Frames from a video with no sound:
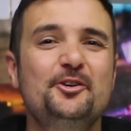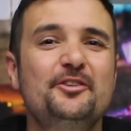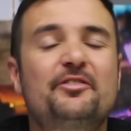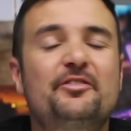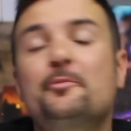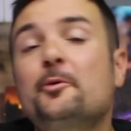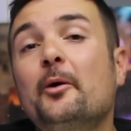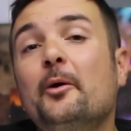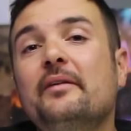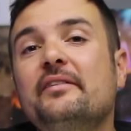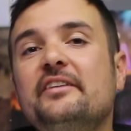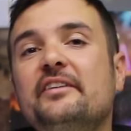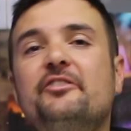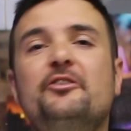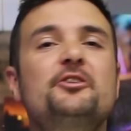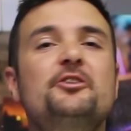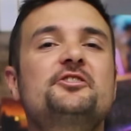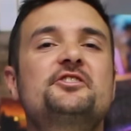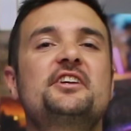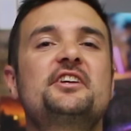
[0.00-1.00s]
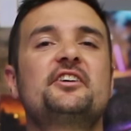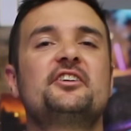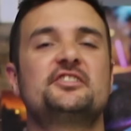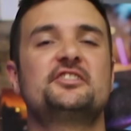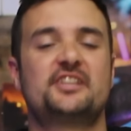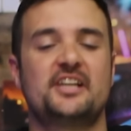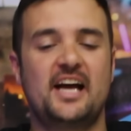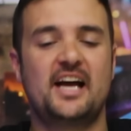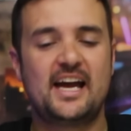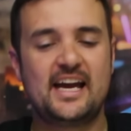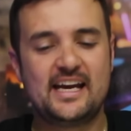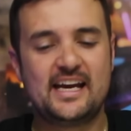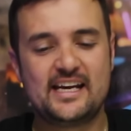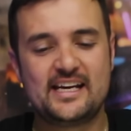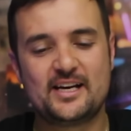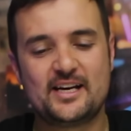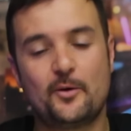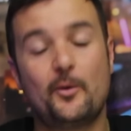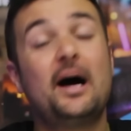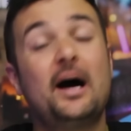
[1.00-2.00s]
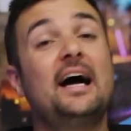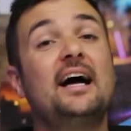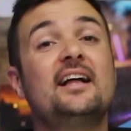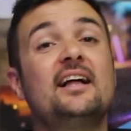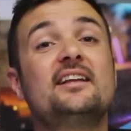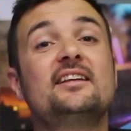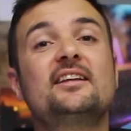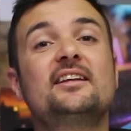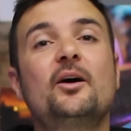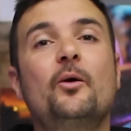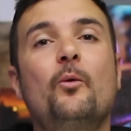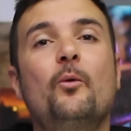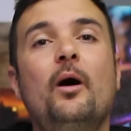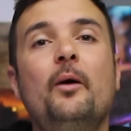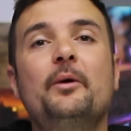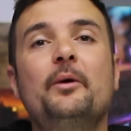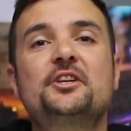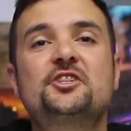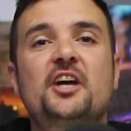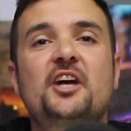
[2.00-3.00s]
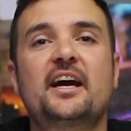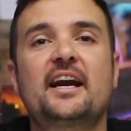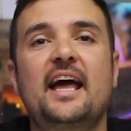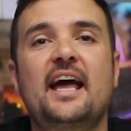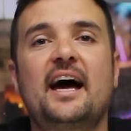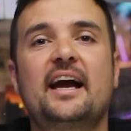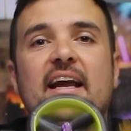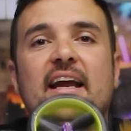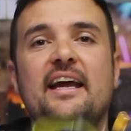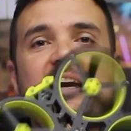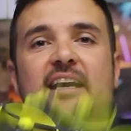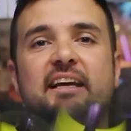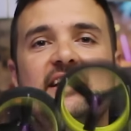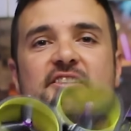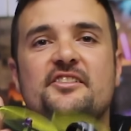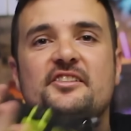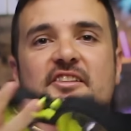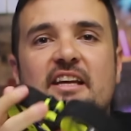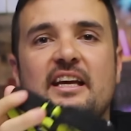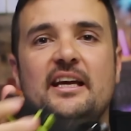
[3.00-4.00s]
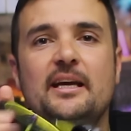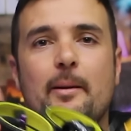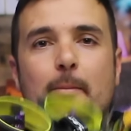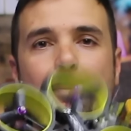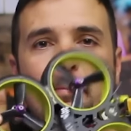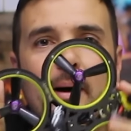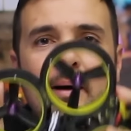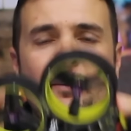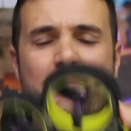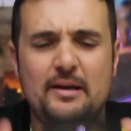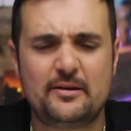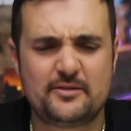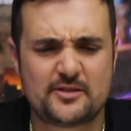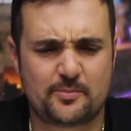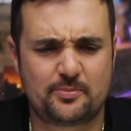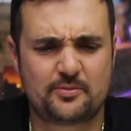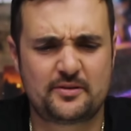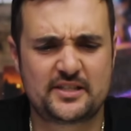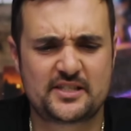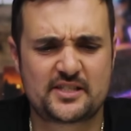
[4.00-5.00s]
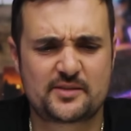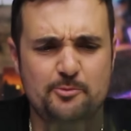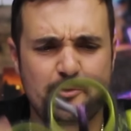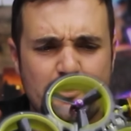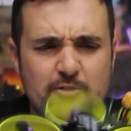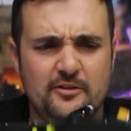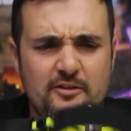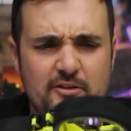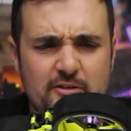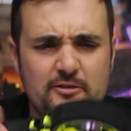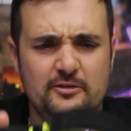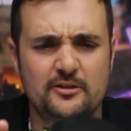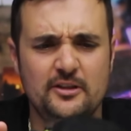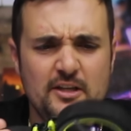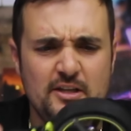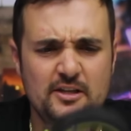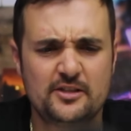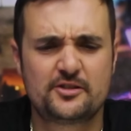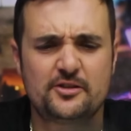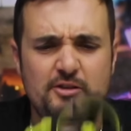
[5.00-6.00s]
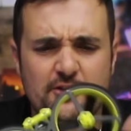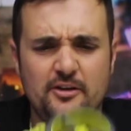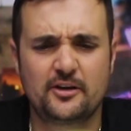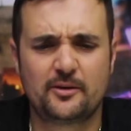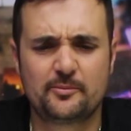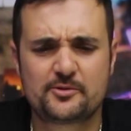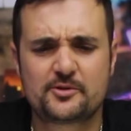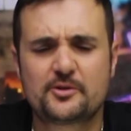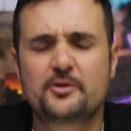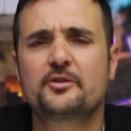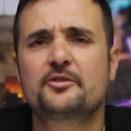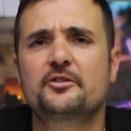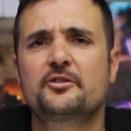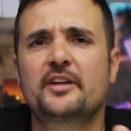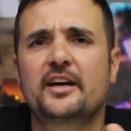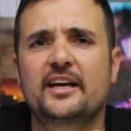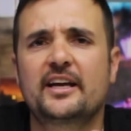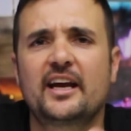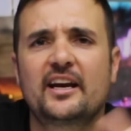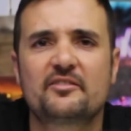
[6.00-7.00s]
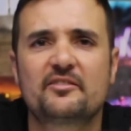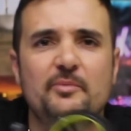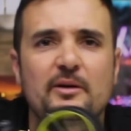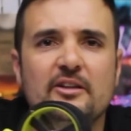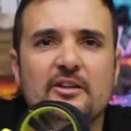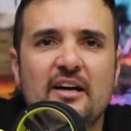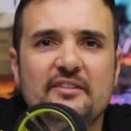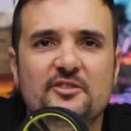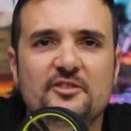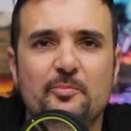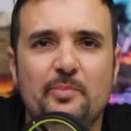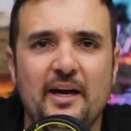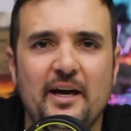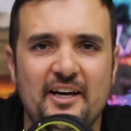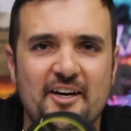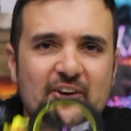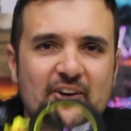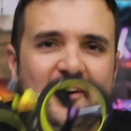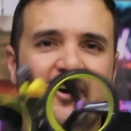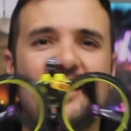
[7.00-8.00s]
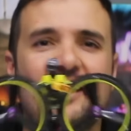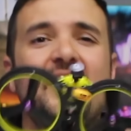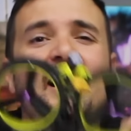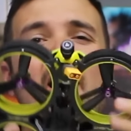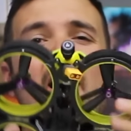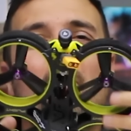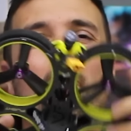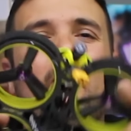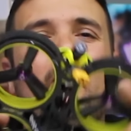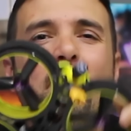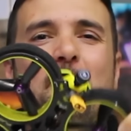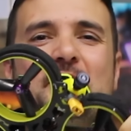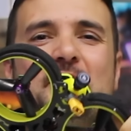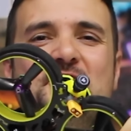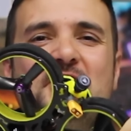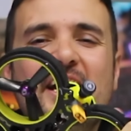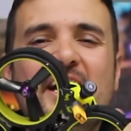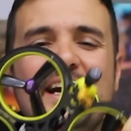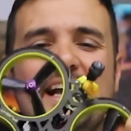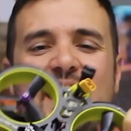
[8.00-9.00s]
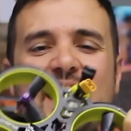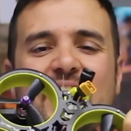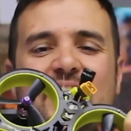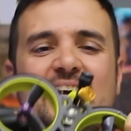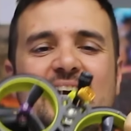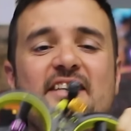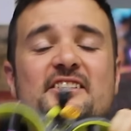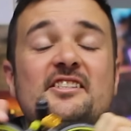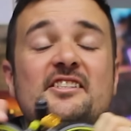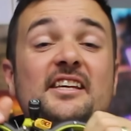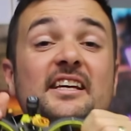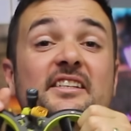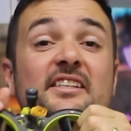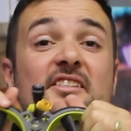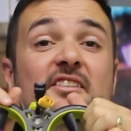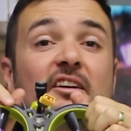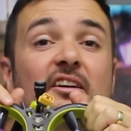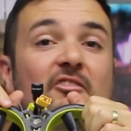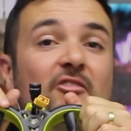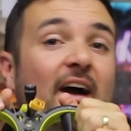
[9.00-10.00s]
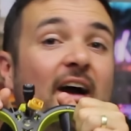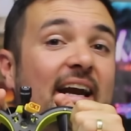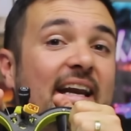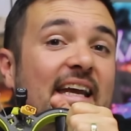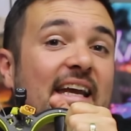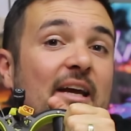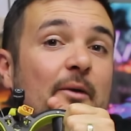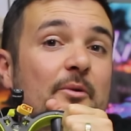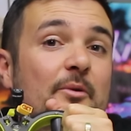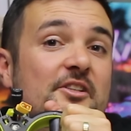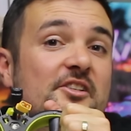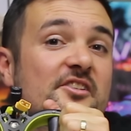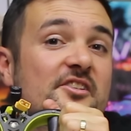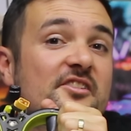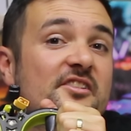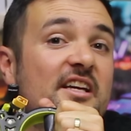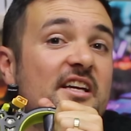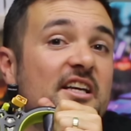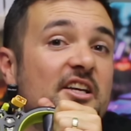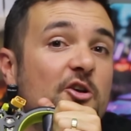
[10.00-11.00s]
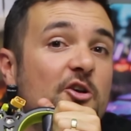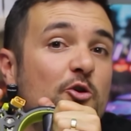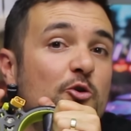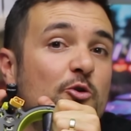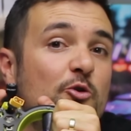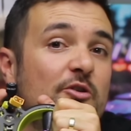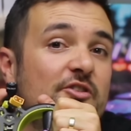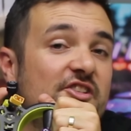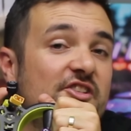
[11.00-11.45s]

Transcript: from UAV Futures here and today, well, what we're checking out, it is the bump. That was a pretty smooth little turn. I couldn't do that again if my life depended on it. What we're checking out is this right here, which is the new